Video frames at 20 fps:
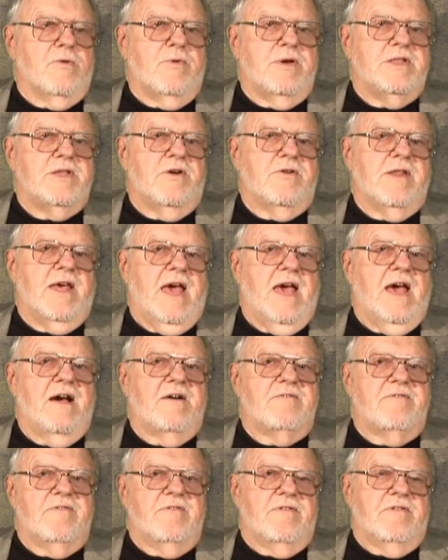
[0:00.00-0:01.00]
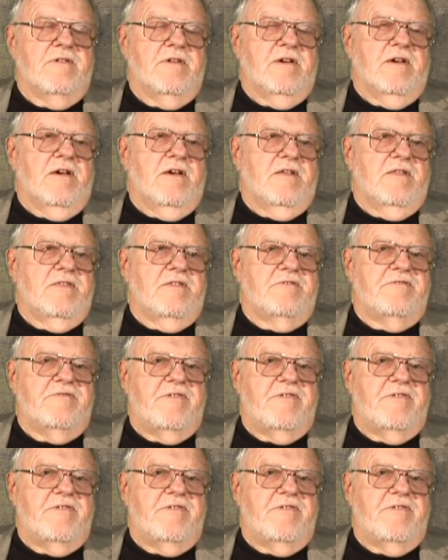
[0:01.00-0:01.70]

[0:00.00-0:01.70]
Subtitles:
We don't have the